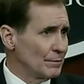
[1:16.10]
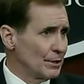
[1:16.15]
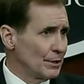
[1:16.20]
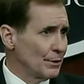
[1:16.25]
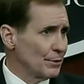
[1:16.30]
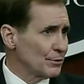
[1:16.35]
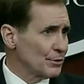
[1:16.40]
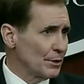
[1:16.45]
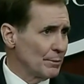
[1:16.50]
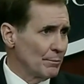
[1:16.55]

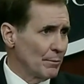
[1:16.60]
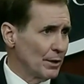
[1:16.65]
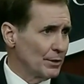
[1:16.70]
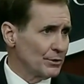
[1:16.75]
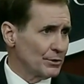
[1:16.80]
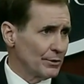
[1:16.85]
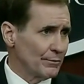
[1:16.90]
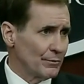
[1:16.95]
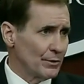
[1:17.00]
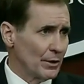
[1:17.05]
years and
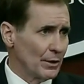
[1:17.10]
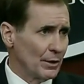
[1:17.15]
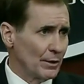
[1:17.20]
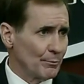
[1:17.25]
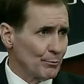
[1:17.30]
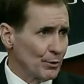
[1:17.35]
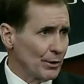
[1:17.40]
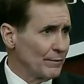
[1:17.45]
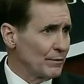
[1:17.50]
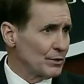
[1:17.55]
months of
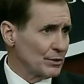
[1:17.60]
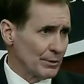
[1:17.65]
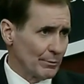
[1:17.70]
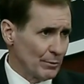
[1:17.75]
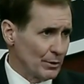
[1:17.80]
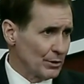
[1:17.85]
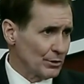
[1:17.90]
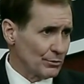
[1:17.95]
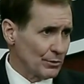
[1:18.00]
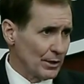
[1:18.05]
the previous
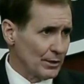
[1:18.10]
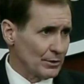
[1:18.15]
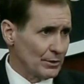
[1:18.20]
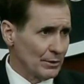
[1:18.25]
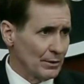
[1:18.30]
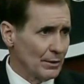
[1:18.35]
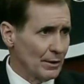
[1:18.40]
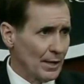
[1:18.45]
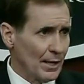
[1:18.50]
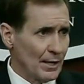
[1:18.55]

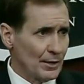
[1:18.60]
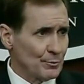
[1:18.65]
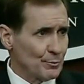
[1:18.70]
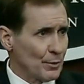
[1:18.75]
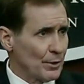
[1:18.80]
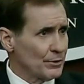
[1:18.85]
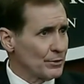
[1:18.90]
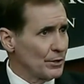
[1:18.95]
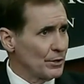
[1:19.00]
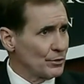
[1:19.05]
administration as
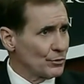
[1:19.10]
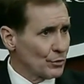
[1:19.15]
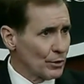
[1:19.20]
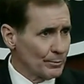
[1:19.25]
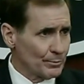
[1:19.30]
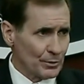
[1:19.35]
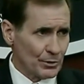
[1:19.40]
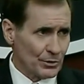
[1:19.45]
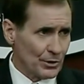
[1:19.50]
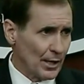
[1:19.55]
President
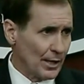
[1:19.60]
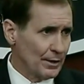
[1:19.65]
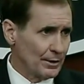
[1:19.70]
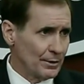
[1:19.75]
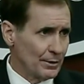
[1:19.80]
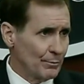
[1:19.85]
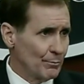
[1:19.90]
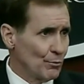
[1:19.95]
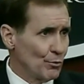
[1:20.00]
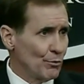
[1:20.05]
Trump
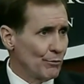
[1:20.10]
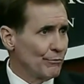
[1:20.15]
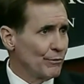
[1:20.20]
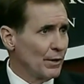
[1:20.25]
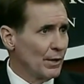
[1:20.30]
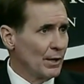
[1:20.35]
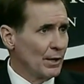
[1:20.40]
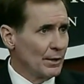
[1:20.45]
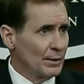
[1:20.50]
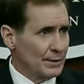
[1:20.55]
decided to
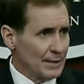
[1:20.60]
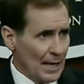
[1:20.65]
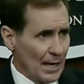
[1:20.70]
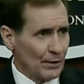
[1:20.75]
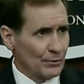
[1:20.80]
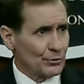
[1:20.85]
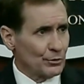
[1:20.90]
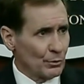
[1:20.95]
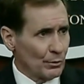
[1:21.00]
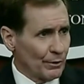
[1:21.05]
move
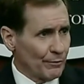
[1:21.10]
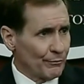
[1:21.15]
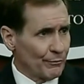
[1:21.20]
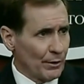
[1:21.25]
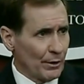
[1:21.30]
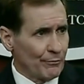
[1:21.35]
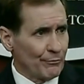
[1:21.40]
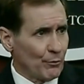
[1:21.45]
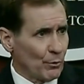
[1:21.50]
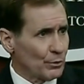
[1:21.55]
down to
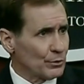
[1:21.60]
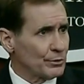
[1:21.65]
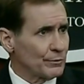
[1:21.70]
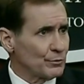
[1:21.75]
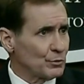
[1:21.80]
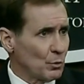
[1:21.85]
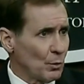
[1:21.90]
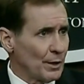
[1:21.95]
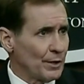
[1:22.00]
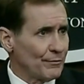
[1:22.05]
a force
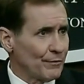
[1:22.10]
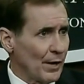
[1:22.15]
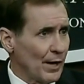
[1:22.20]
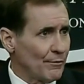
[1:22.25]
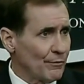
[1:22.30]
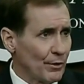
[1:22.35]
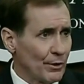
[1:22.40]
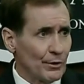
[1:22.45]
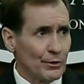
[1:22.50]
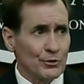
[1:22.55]
of
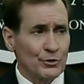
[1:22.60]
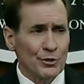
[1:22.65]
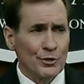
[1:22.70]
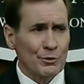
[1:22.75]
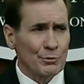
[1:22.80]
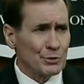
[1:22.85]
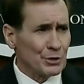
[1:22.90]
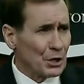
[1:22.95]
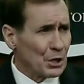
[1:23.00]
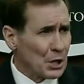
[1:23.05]
2,500. So
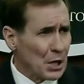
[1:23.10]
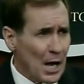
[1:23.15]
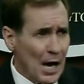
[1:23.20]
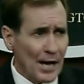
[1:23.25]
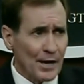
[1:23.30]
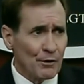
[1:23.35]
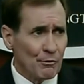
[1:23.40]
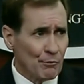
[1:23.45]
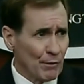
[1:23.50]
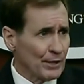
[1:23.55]
there was a
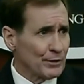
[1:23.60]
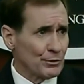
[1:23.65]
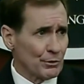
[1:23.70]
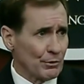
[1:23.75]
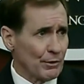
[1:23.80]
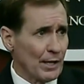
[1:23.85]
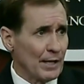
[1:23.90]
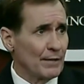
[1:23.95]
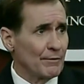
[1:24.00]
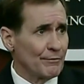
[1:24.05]
lot of
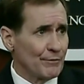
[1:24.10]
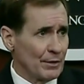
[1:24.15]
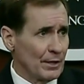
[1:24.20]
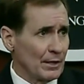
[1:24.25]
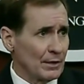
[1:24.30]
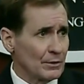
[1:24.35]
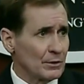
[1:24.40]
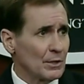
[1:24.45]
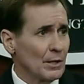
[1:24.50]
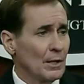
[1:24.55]
retrograde of
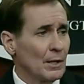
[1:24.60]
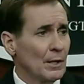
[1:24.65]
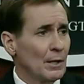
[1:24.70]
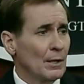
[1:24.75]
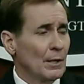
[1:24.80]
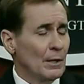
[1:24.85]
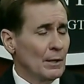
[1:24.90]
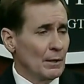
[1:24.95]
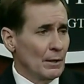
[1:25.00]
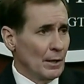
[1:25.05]
things
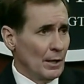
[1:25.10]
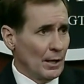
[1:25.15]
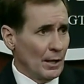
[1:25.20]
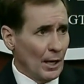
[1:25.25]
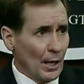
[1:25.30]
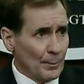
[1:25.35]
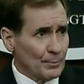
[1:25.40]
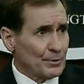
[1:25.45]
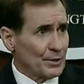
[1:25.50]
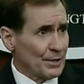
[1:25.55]

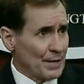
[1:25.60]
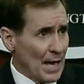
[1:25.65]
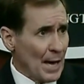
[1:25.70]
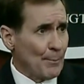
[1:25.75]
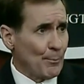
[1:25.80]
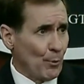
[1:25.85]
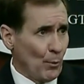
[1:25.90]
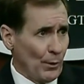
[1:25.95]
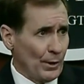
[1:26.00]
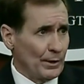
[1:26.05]
up to
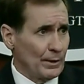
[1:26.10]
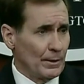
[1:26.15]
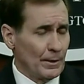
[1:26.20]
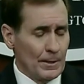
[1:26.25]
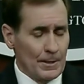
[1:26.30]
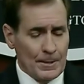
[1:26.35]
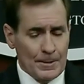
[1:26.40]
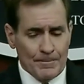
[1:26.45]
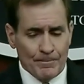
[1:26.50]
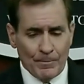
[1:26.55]
that point.
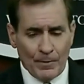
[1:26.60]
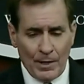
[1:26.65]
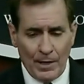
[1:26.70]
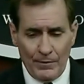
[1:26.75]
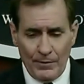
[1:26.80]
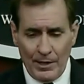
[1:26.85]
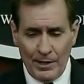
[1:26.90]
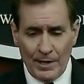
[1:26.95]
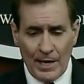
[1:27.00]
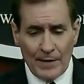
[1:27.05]

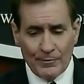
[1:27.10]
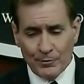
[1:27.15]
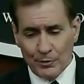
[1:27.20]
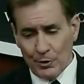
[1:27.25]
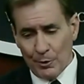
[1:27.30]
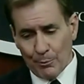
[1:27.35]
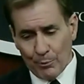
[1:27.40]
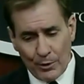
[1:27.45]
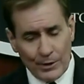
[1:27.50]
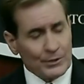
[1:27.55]
And then
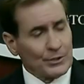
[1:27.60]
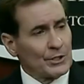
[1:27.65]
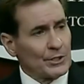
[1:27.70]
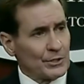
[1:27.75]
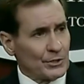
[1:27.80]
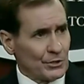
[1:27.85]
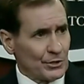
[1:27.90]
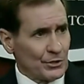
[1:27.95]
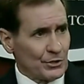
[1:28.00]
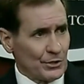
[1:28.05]
after the
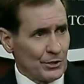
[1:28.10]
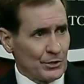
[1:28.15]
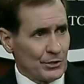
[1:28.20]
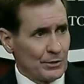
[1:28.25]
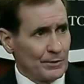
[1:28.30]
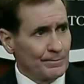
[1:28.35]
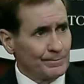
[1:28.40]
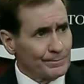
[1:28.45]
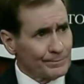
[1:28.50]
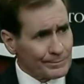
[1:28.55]
president's
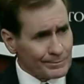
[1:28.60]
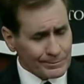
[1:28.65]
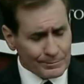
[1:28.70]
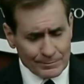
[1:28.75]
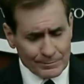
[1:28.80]
decision